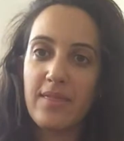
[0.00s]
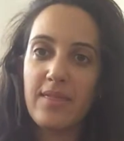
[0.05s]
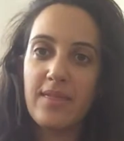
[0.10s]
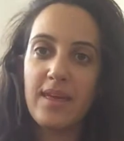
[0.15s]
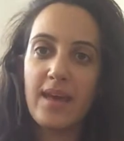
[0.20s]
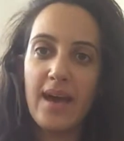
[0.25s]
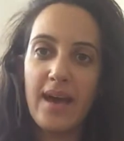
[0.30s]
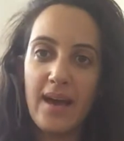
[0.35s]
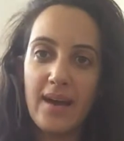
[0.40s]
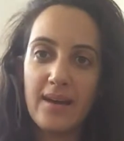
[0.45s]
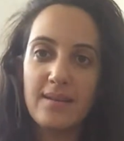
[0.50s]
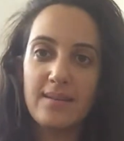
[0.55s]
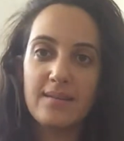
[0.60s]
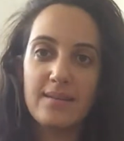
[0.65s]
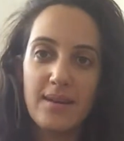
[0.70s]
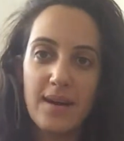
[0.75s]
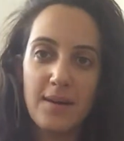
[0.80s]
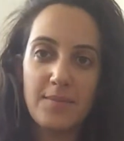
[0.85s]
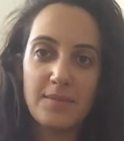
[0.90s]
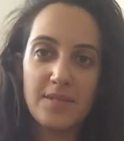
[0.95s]
The egg
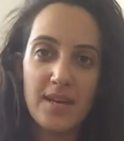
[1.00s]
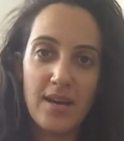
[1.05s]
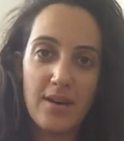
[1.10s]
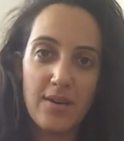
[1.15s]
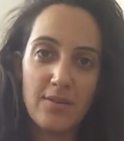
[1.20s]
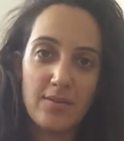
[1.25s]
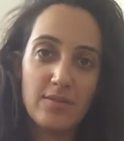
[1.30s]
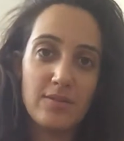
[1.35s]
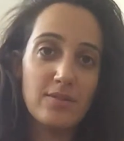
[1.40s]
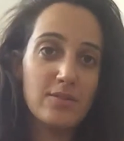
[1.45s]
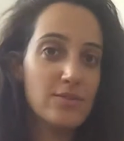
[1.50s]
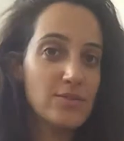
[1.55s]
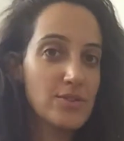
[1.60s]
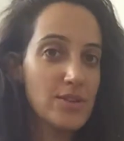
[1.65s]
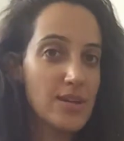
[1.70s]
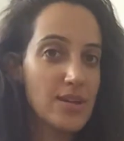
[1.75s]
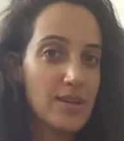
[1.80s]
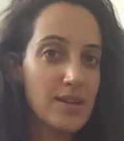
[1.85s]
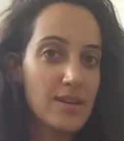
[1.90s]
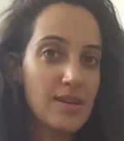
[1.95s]
comes out.
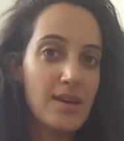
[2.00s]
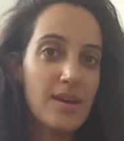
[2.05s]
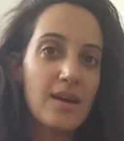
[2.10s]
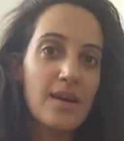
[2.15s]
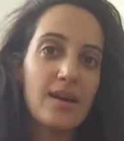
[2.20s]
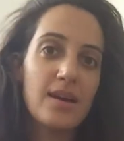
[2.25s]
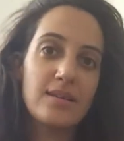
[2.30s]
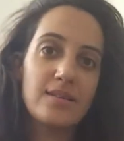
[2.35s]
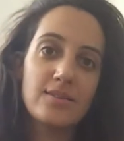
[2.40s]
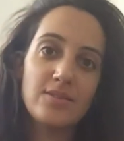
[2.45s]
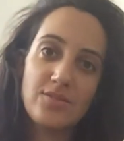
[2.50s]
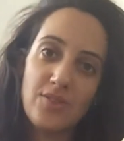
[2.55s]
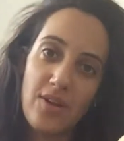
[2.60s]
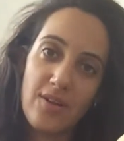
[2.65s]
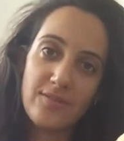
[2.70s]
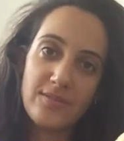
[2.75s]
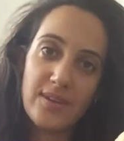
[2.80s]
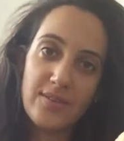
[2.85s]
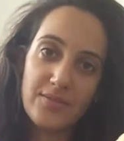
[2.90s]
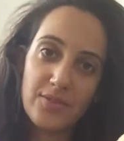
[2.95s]
Usually it
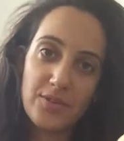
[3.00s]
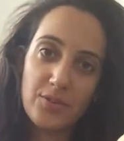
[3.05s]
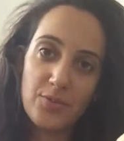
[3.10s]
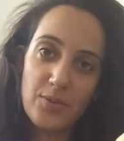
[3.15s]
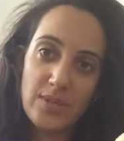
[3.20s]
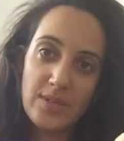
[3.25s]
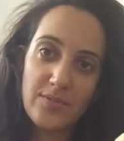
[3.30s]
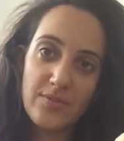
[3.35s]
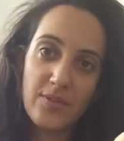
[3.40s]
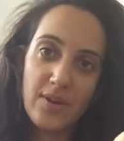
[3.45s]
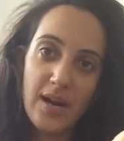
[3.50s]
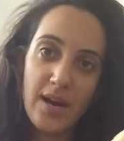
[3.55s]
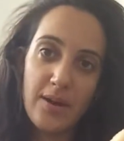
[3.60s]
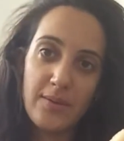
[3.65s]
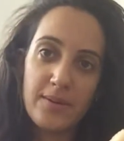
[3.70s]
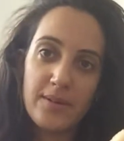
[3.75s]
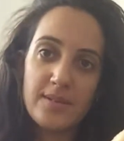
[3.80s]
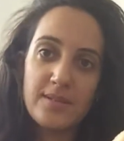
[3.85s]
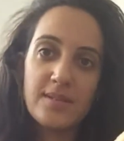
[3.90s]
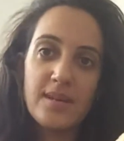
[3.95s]
dissolves after 24
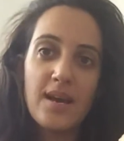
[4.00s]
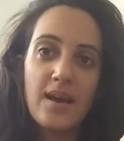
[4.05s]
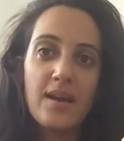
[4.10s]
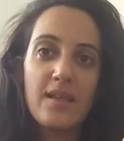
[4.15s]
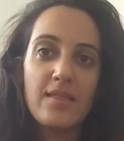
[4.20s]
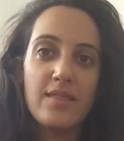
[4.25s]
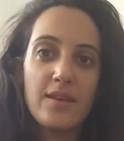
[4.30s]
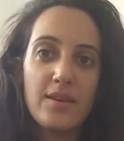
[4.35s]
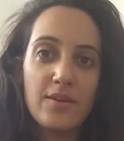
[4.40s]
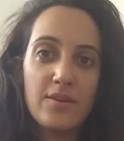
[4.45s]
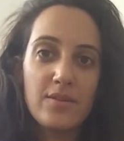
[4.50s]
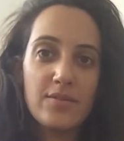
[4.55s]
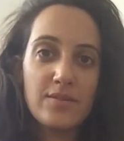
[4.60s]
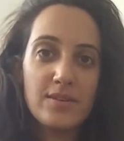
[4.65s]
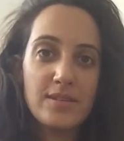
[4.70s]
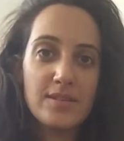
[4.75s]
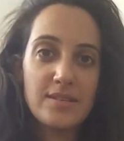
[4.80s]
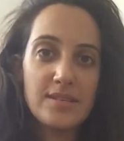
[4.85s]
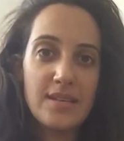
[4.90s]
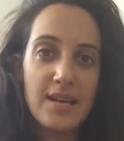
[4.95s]
hours. The uterus